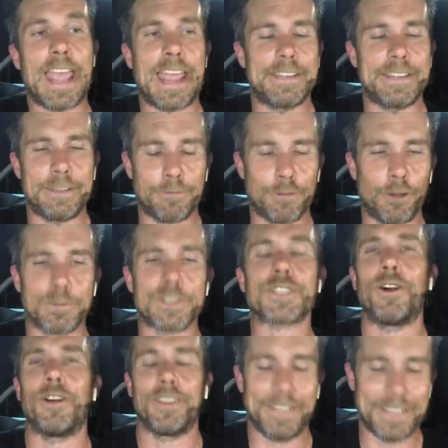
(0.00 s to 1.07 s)
Andy from
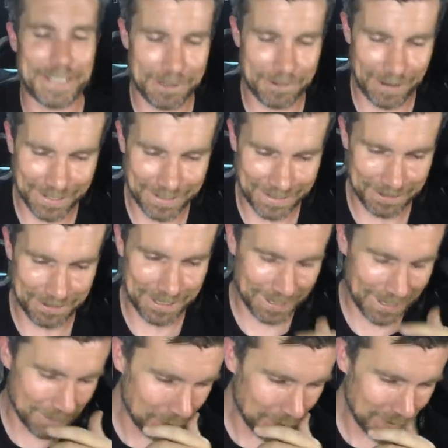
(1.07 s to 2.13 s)
Scotland anyway, there we
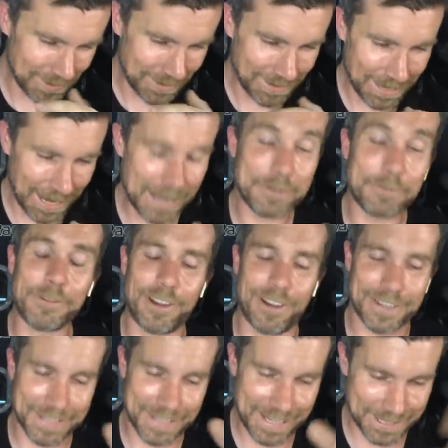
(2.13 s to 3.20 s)
go. Andy
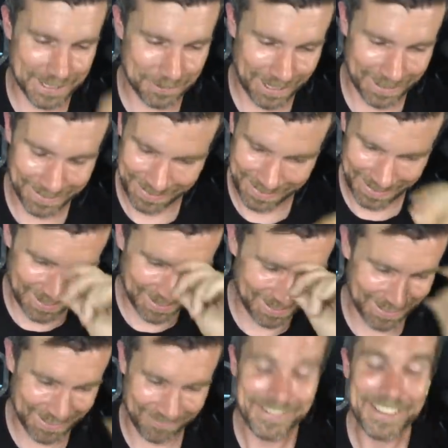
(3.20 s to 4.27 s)
Forrest, that's the one,
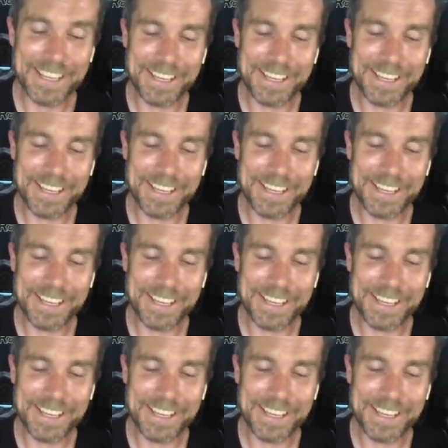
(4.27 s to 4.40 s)
thank you.